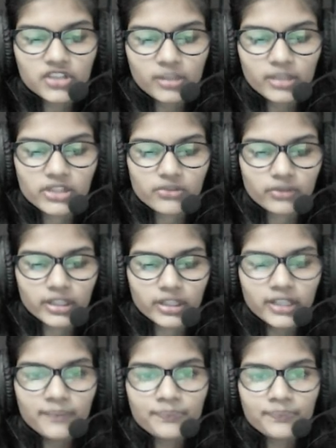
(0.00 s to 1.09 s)

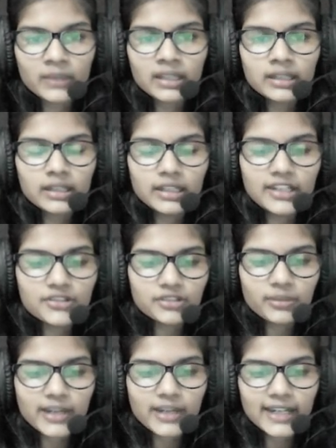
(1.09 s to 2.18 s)
geometry.
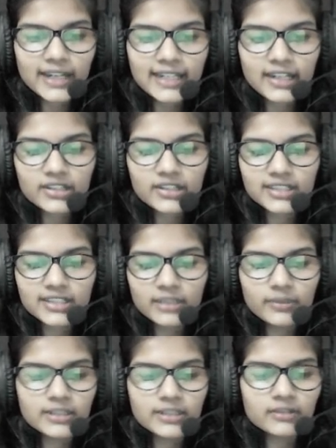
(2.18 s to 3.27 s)
Into the bracket, I could just
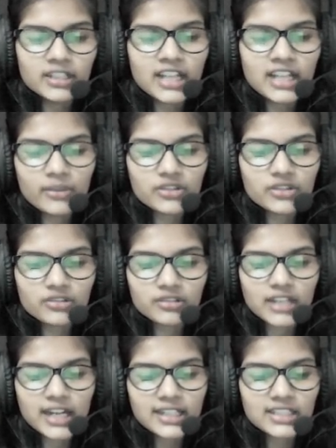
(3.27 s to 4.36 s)
give it out the dimension. So
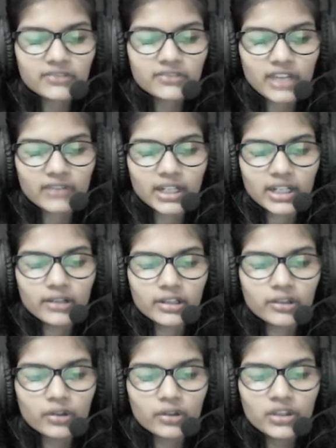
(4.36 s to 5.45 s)
that is
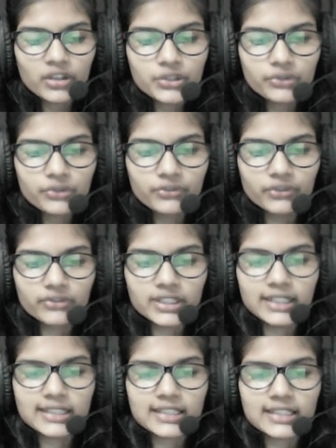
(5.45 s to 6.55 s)
500 ×
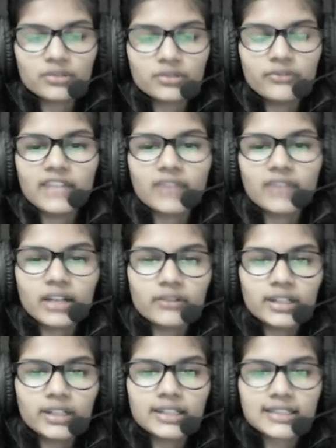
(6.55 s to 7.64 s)
250 like this. So
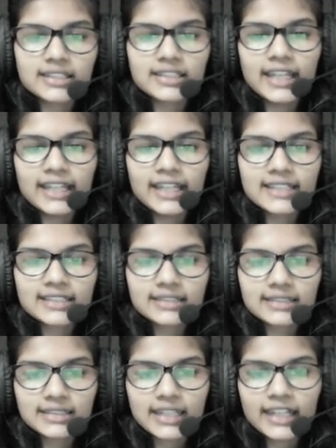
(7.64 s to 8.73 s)
500. This is the x
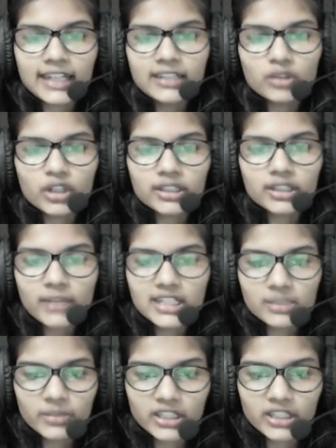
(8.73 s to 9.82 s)
sign, not the
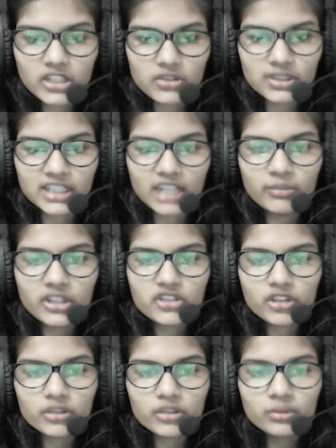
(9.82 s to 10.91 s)
multiplication sign. Make
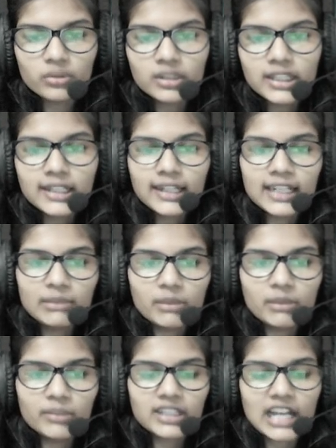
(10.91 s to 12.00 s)
sure to
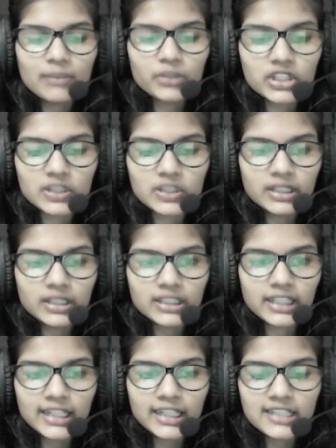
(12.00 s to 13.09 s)
remember that particular
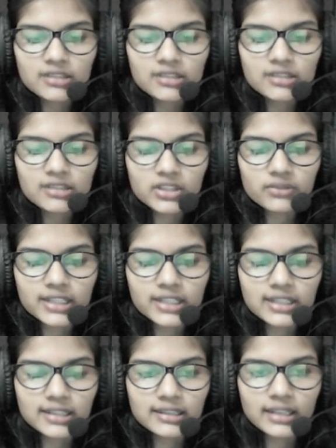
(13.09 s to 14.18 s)
thing, right? So I would just
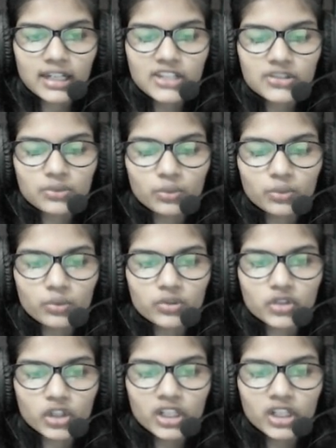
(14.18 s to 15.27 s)
write at the last root
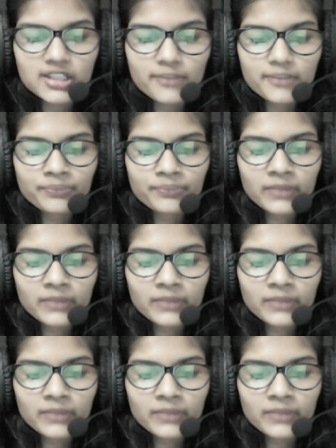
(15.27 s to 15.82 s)
dot